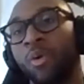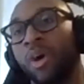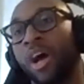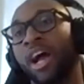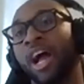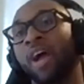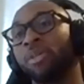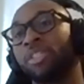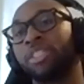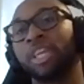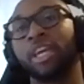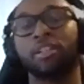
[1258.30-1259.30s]
I would
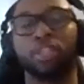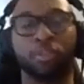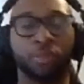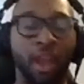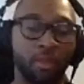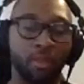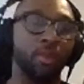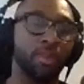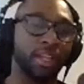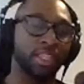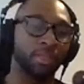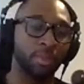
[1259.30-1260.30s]
say just for everyone
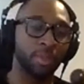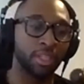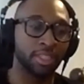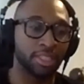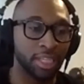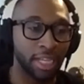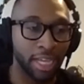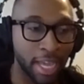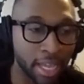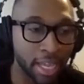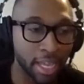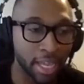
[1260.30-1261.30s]
that's been listening
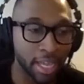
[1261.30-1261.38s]
in, I